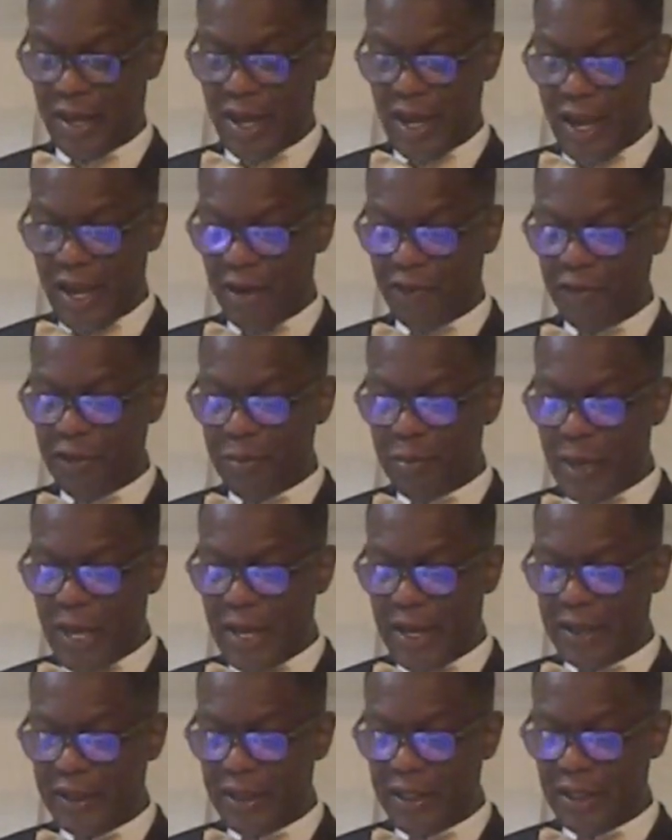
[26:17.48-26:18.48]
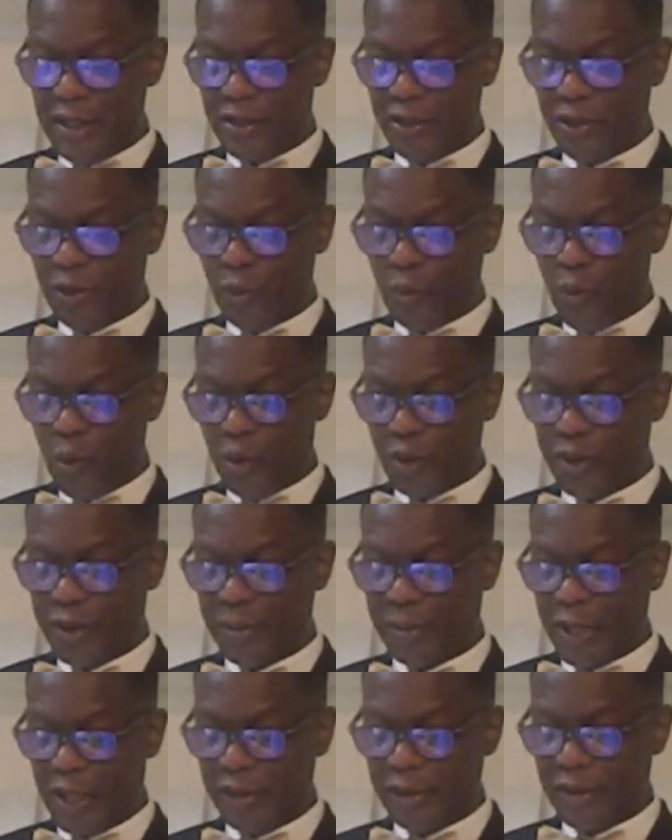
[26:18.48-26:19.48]
Every man needs to
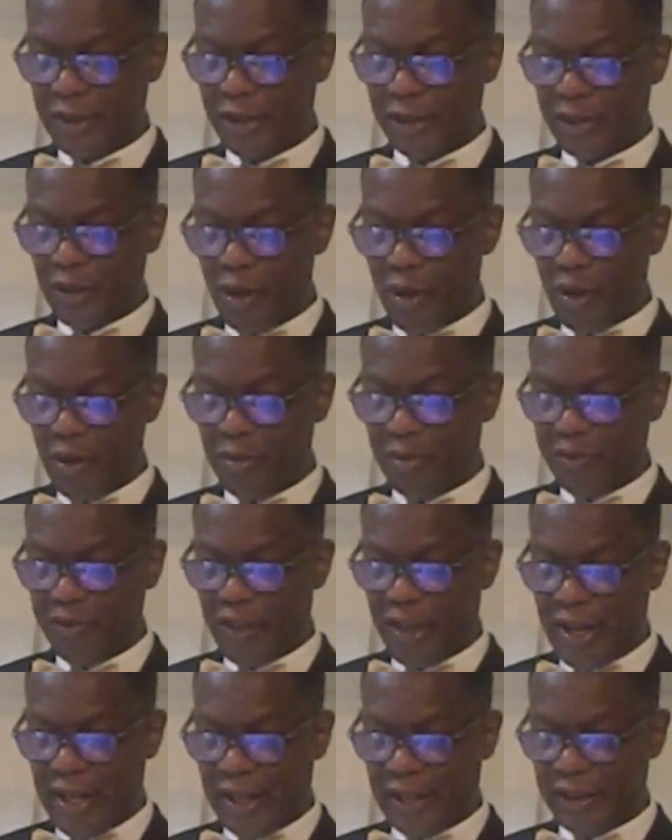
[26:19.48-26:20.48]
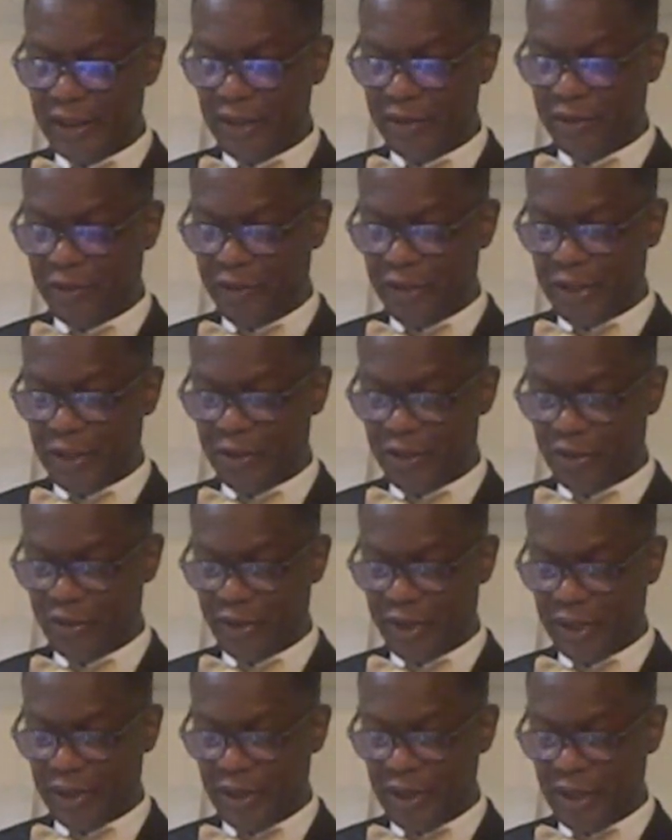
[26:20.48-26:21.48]
worship under his own vine and fig
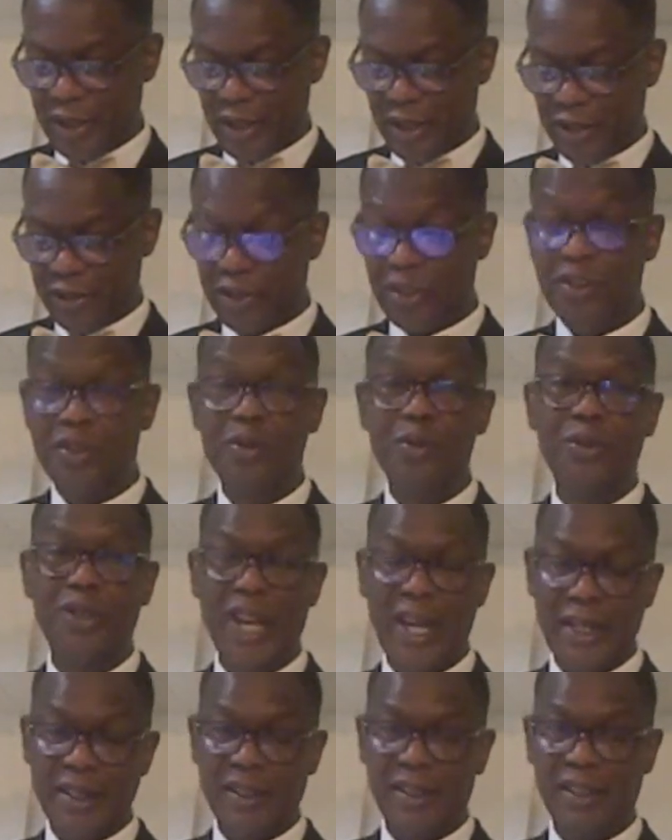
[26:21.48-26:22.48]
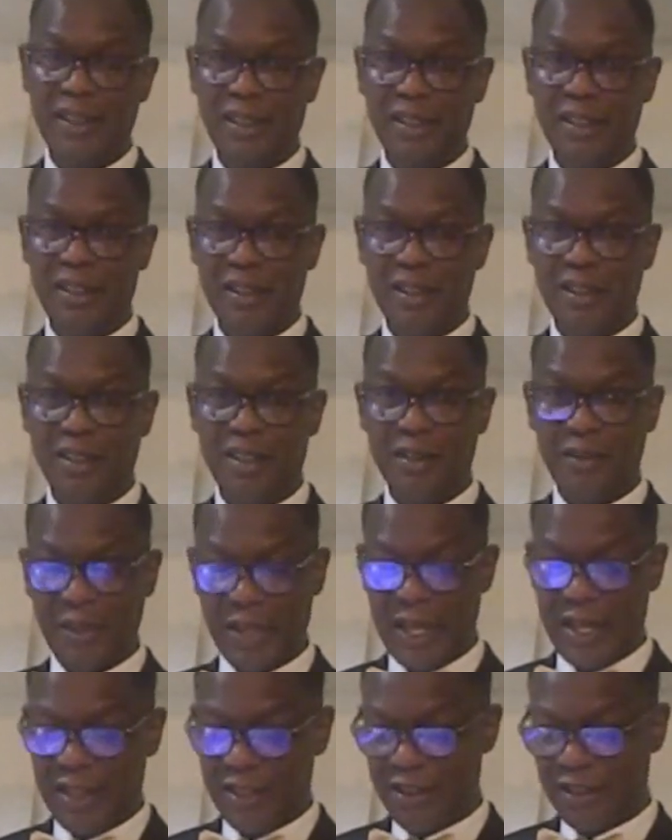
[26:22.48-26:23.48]
tree, the uniting of
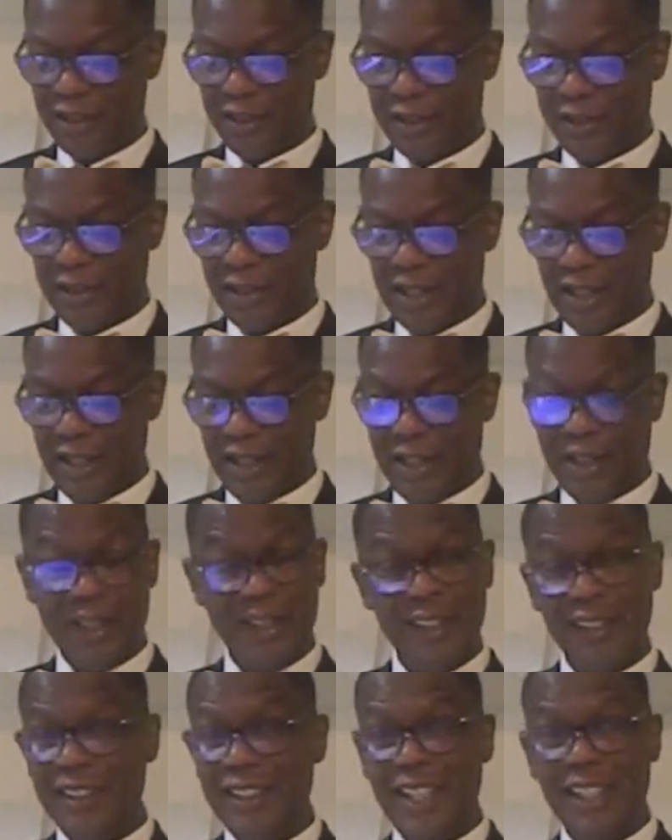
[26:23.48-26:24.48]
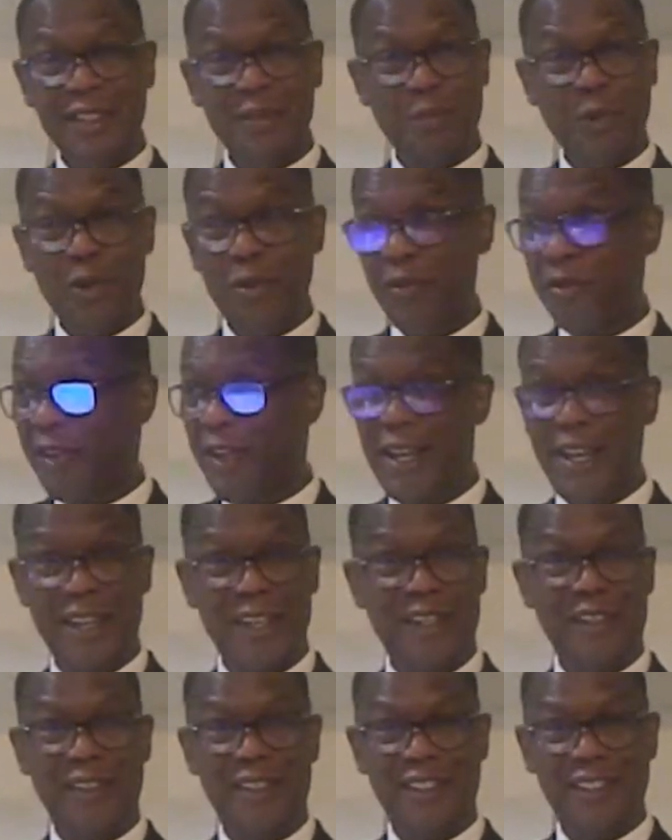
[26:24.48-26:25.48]
Asia. That's
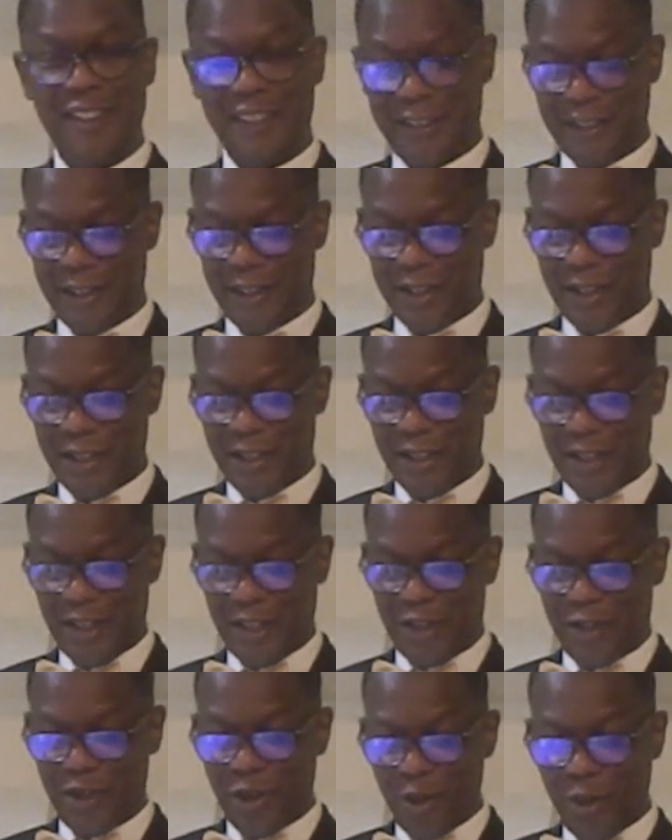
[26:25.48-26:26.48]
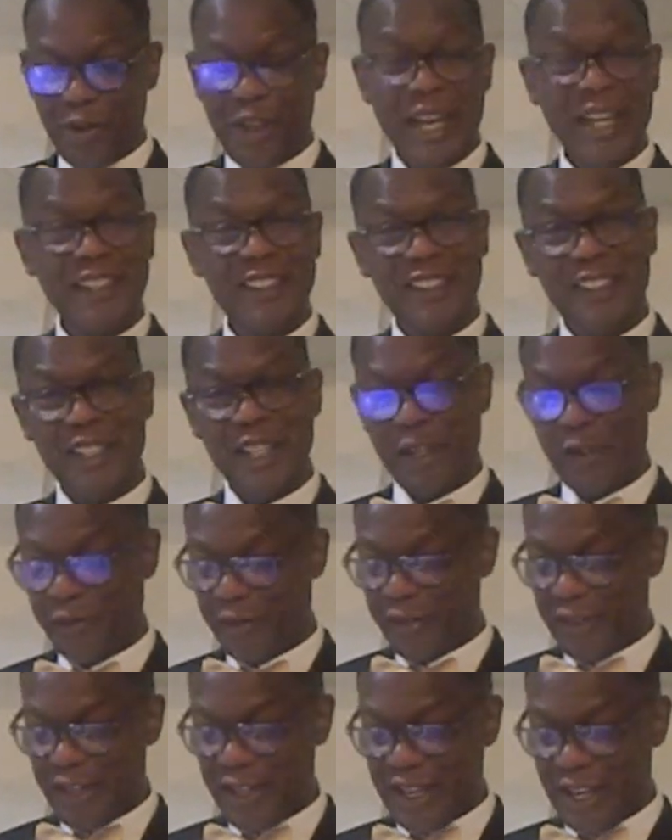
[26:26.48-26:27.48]
profound. Know thyself
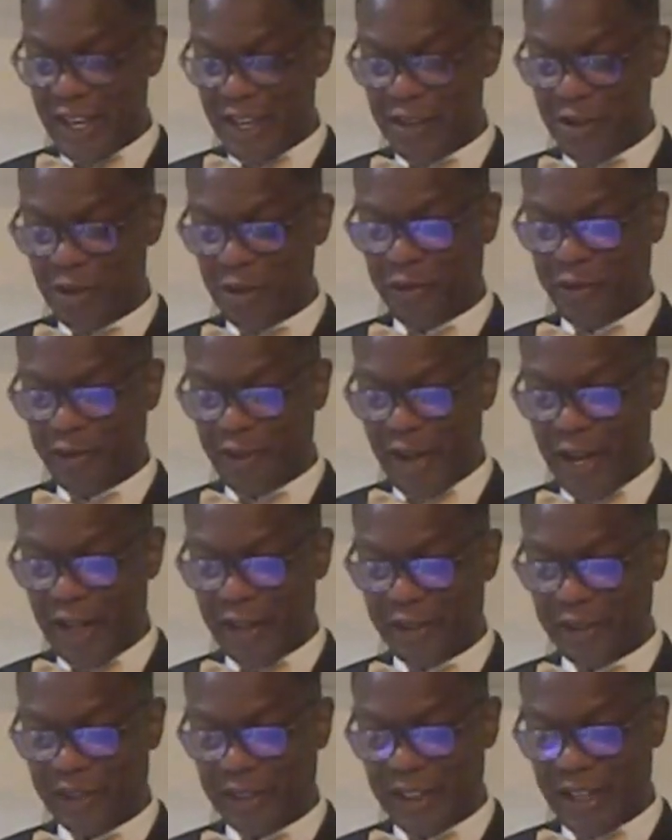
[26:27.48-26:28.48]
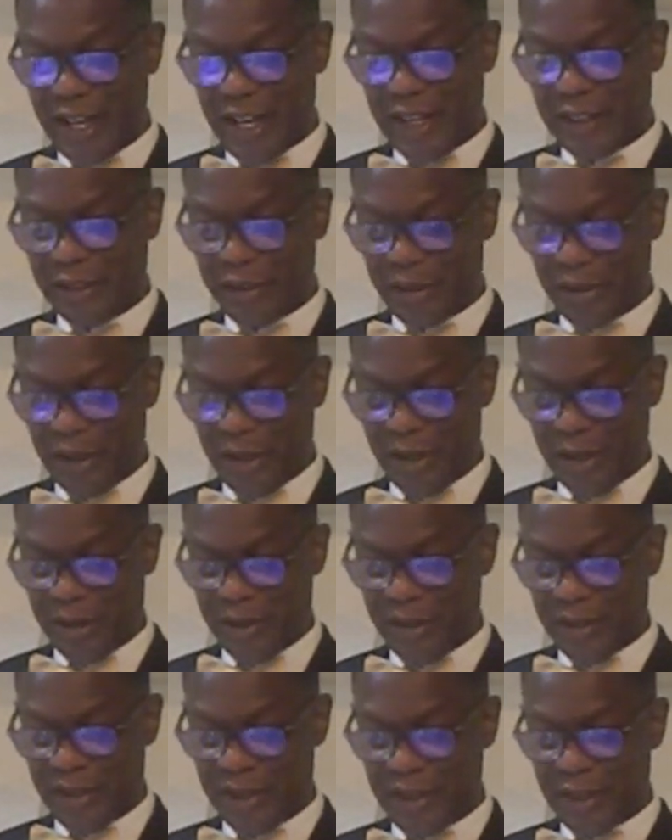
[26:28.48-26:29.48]
and your Father, God, Allah,
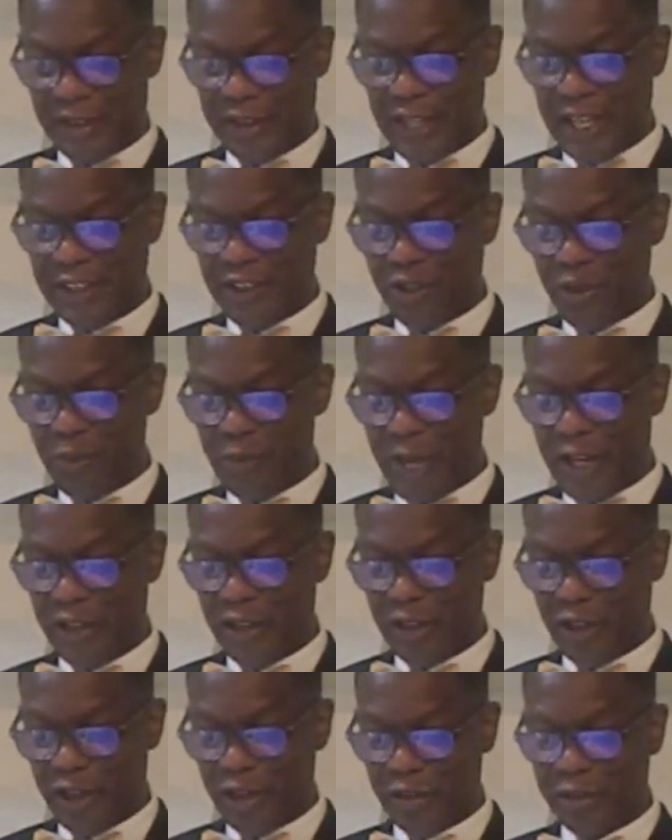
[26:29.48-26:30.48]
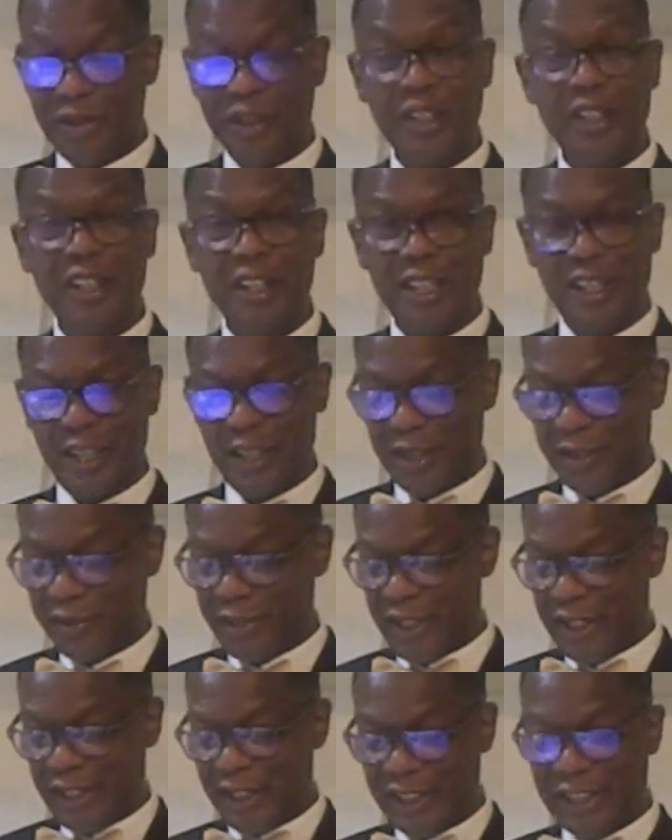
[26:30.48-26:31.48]
that you may learn to love
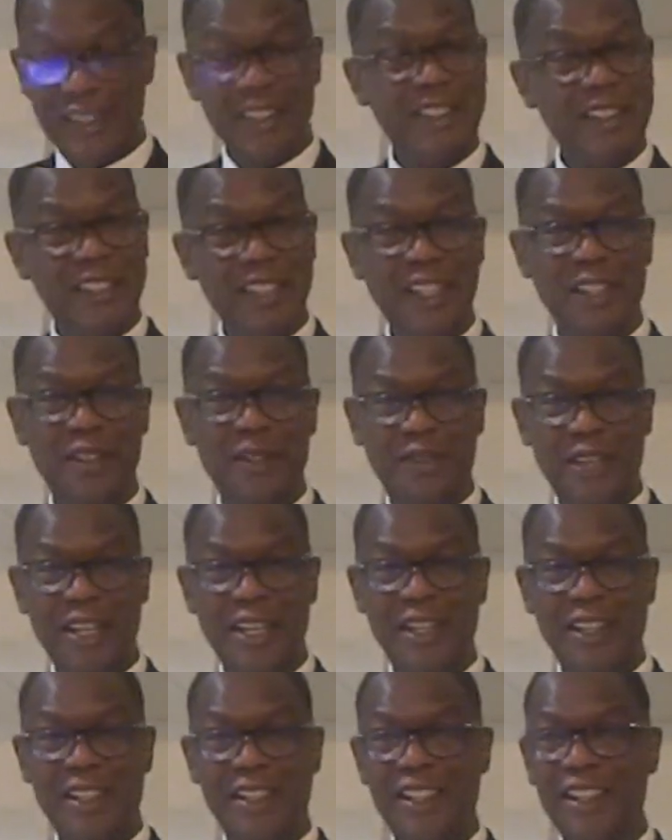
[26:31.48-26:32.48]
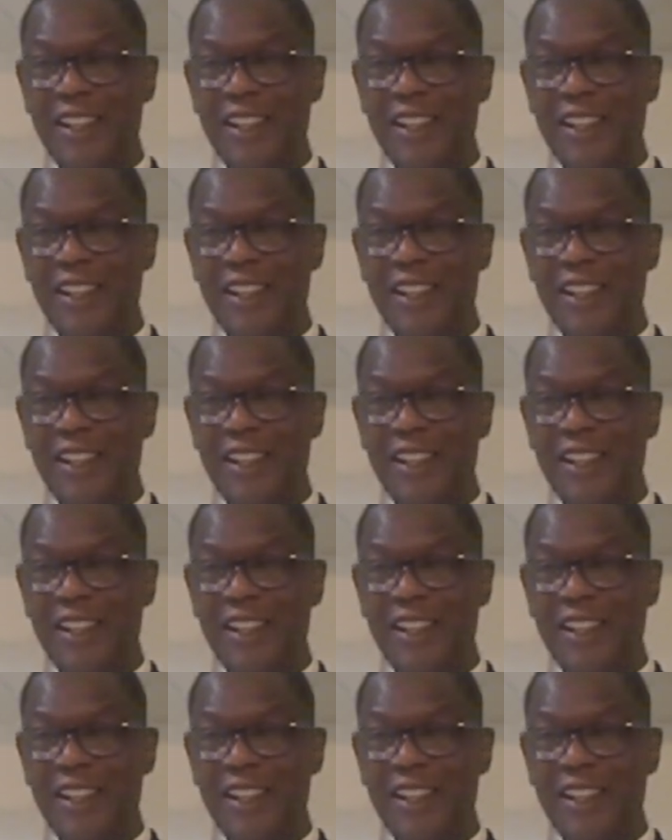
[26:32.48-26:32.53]
instead of hate.